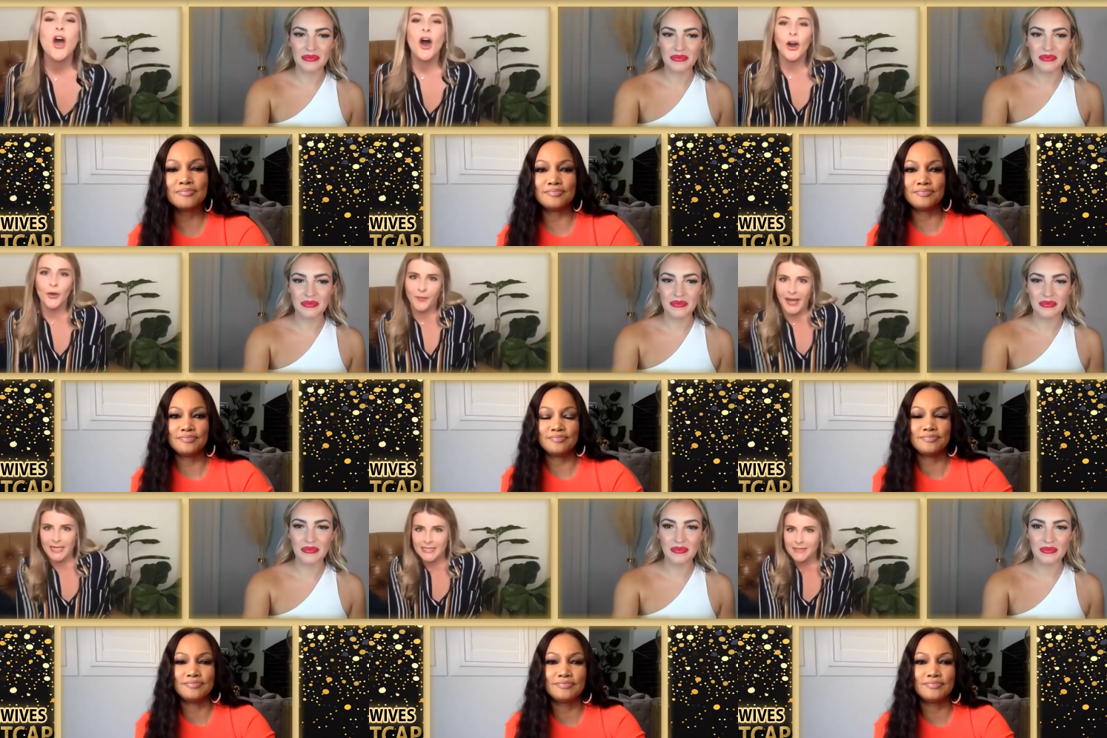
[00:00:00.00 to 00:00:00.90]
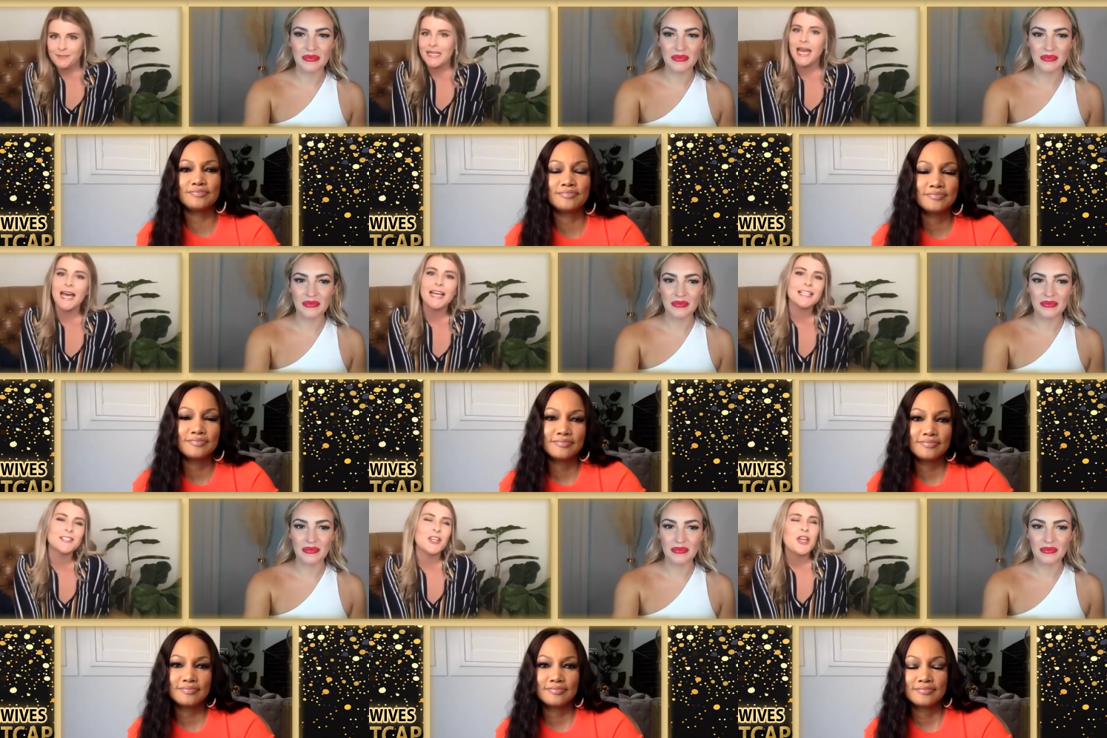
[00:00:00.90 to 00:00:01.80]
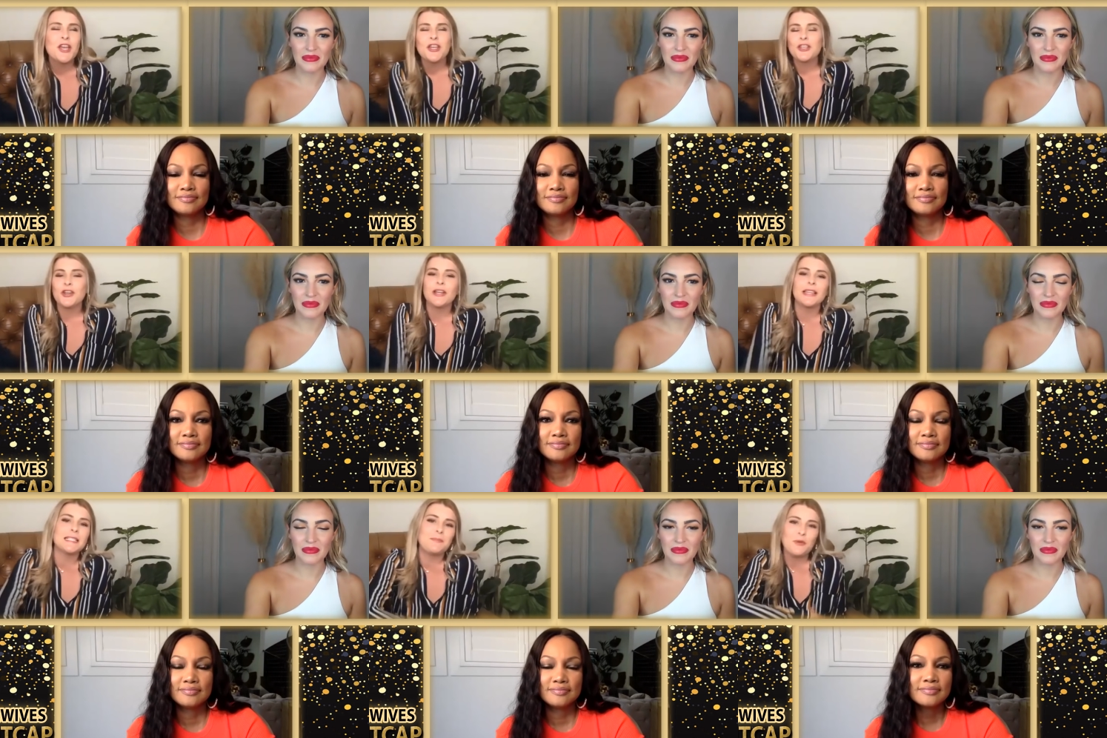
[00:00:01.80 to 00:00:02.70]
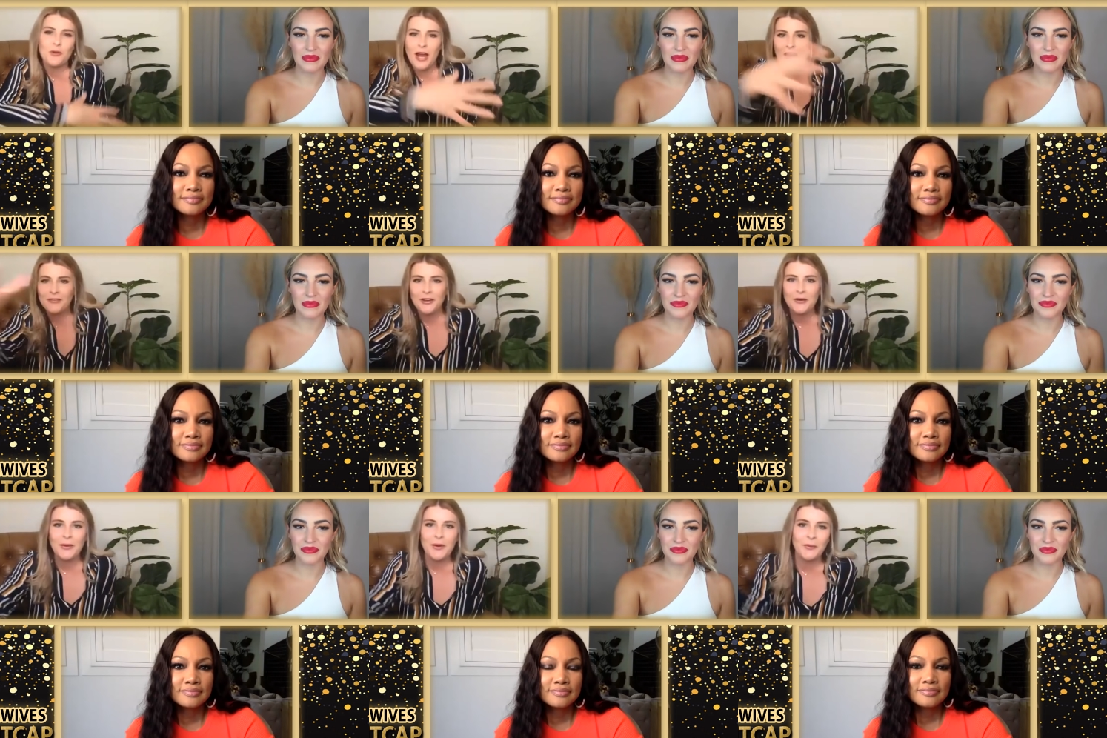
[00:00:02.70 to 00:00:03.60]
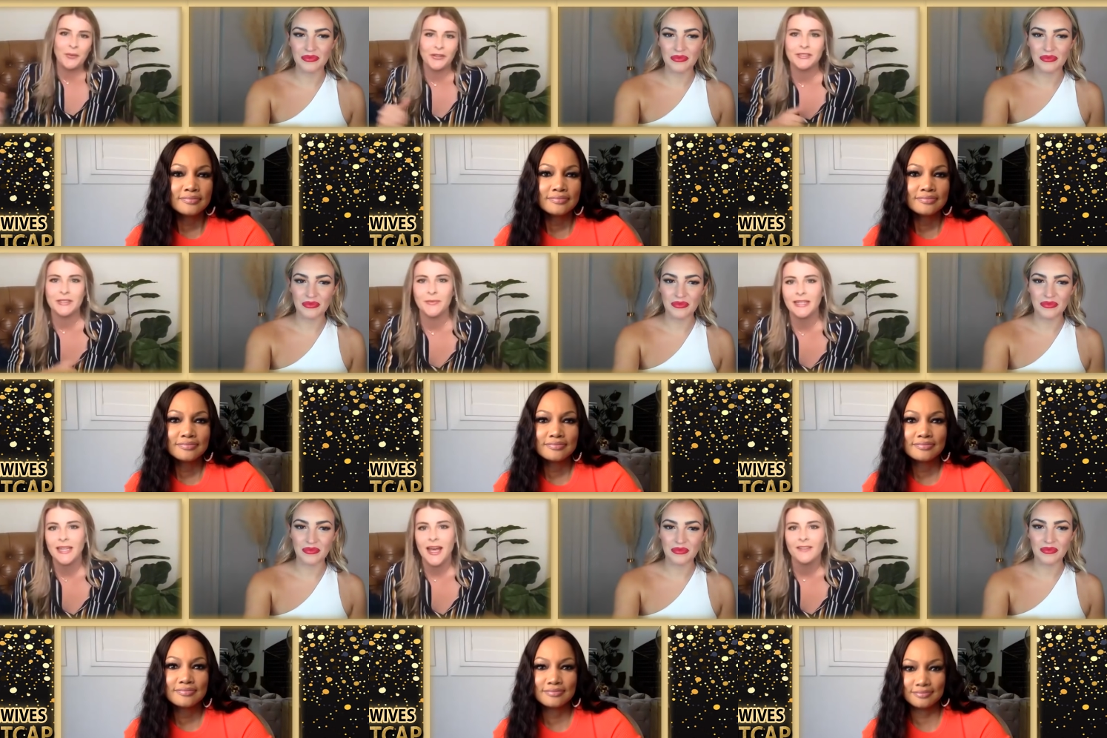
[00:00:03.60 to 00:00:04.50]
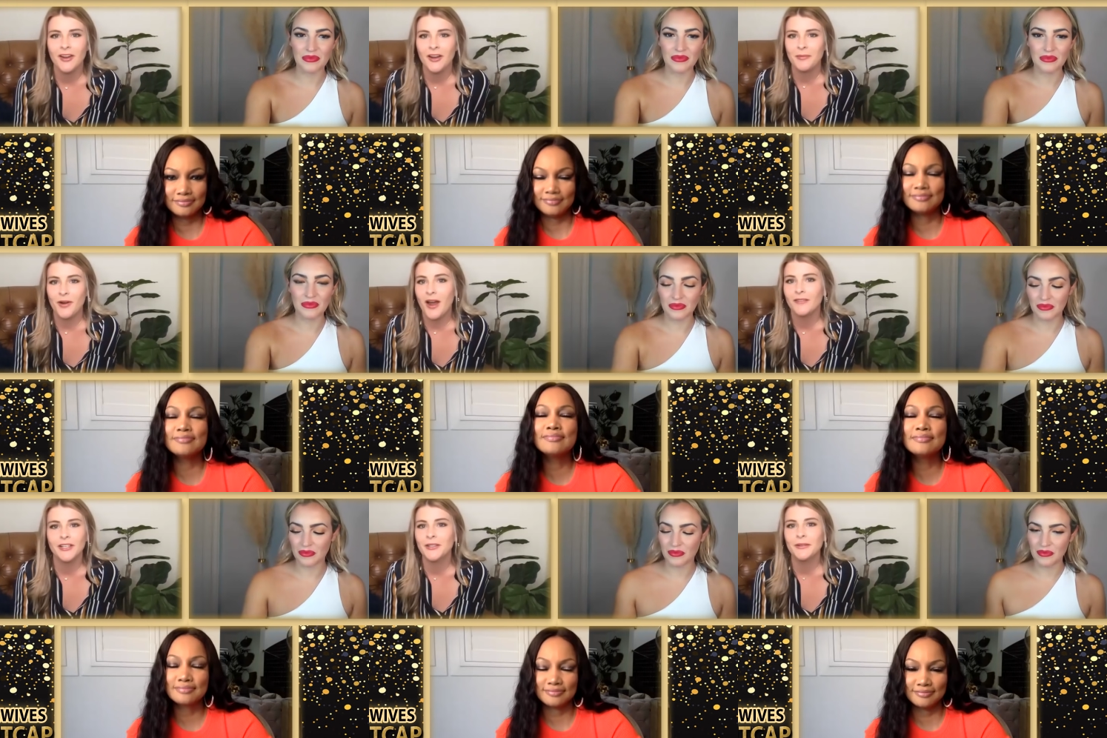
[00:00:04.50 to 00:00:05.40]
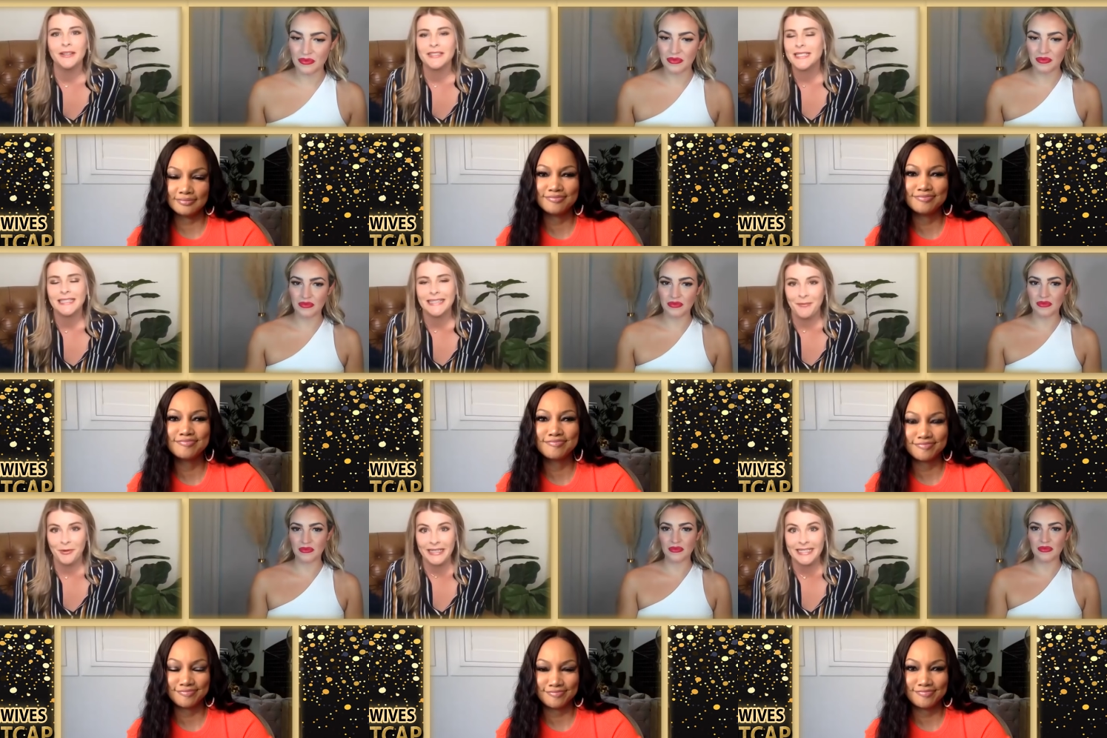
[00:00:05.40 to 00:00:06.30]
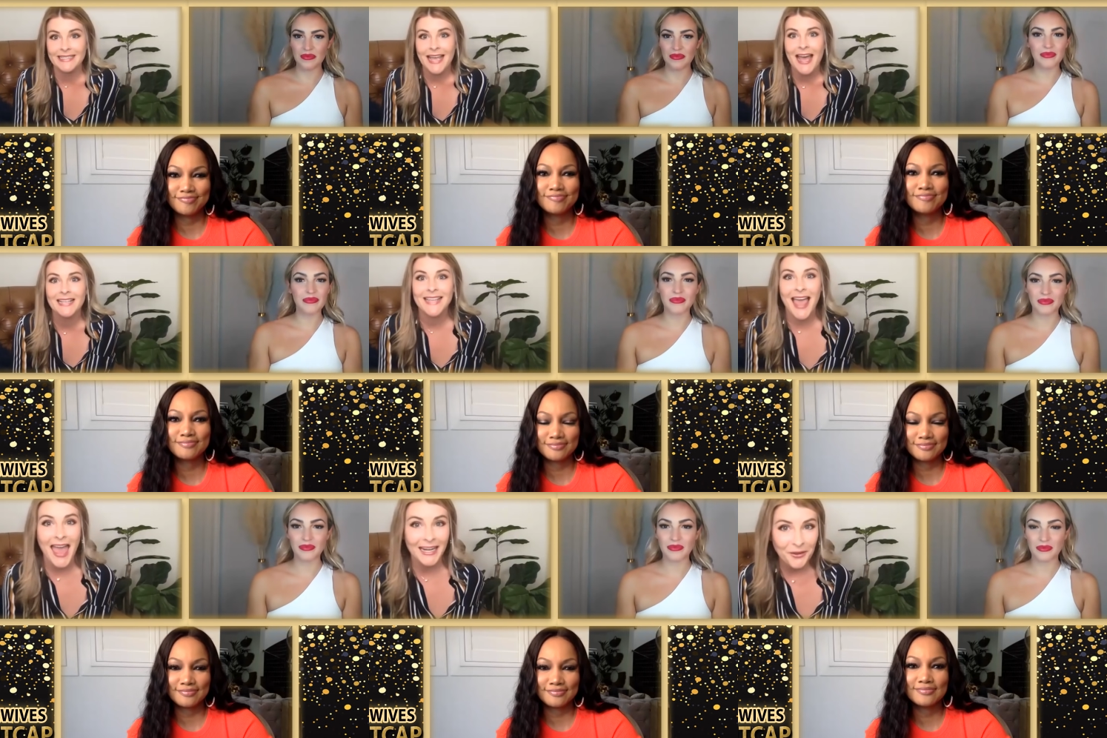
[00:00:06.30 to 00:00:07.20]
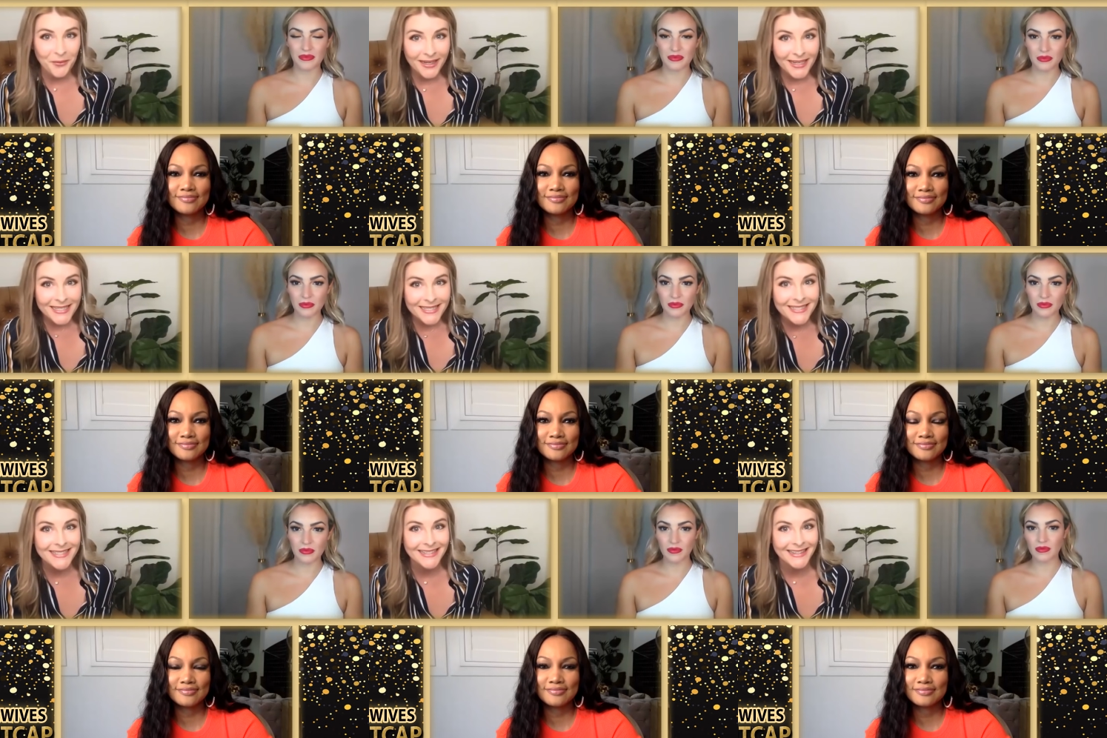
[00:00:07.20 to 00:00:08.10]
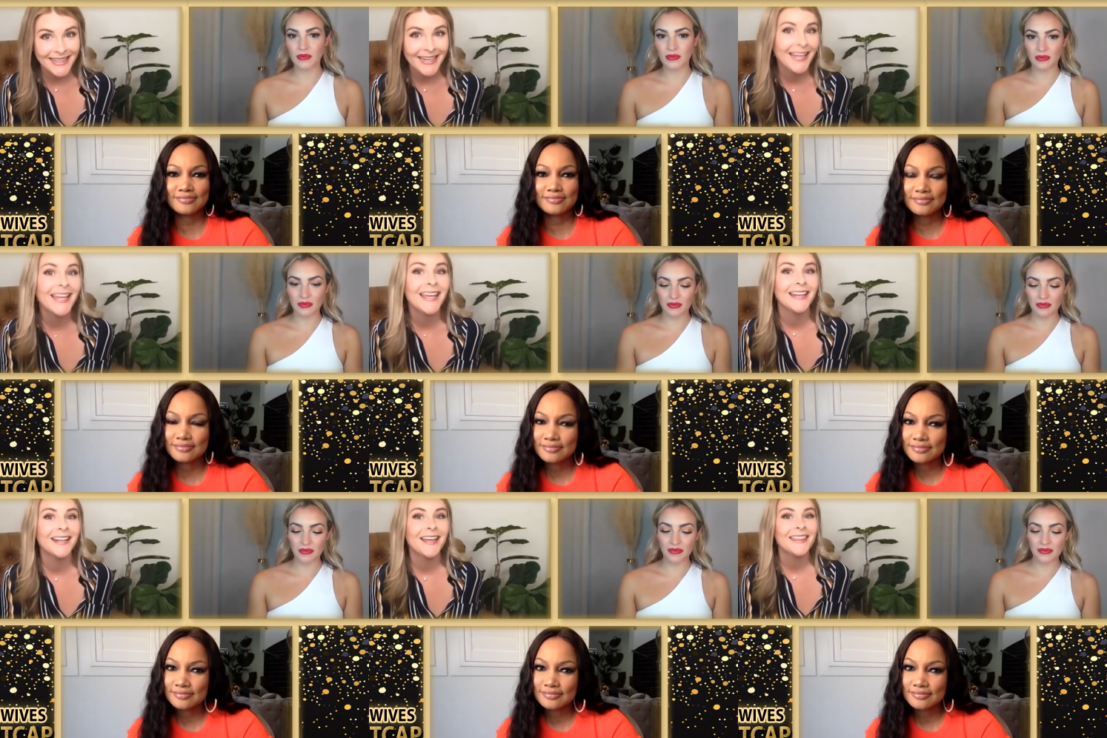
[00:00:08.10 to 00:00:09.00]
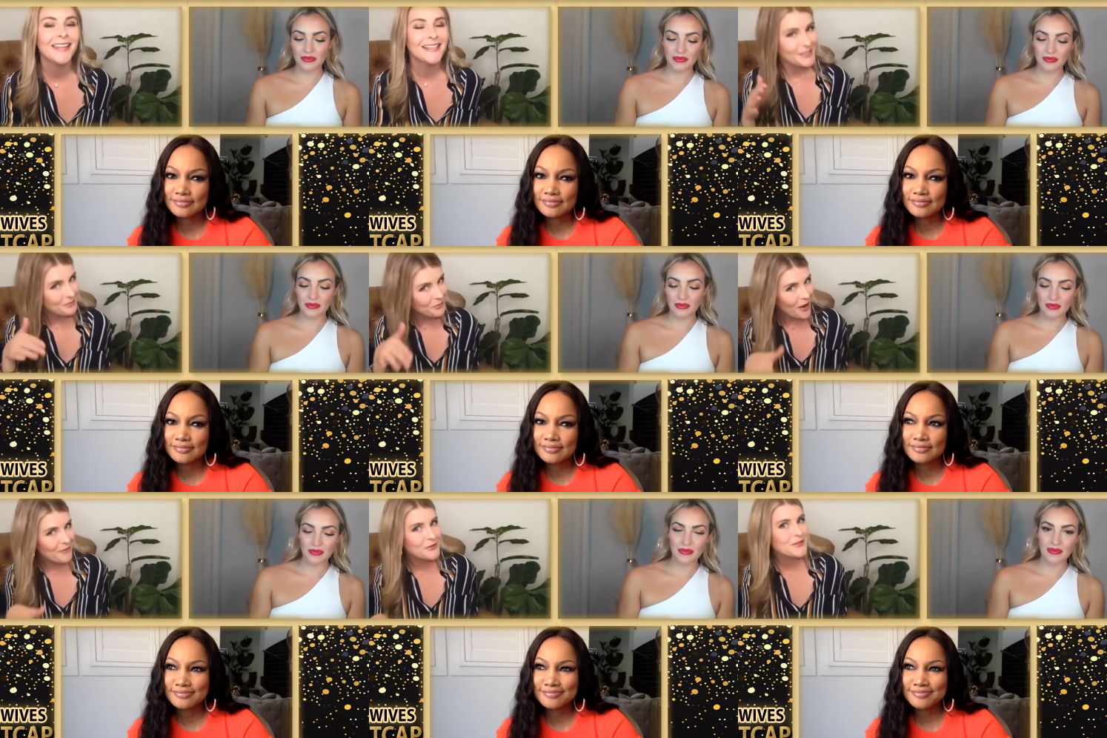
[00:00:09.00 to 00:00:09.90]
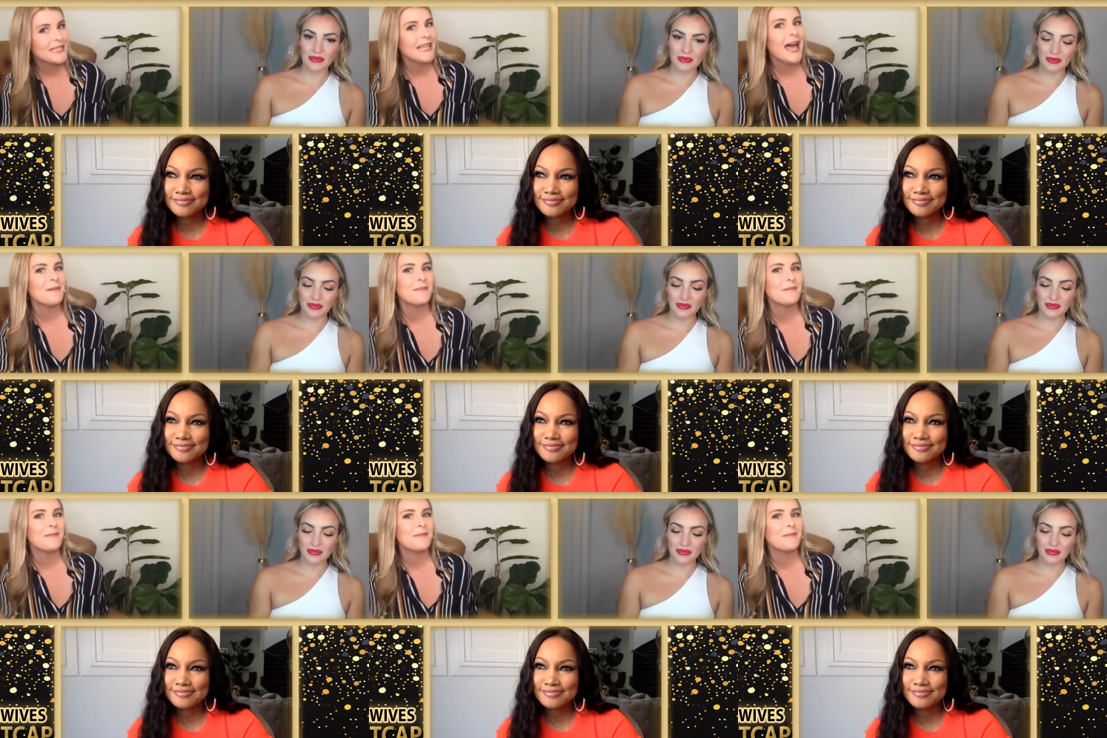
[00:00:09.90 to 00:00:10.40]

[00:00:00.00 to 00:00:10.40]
Speaker 1: all right, because you're in this Bravo world and we love our Bravo celebrities, has anyone slid in that is a Bravo celeb?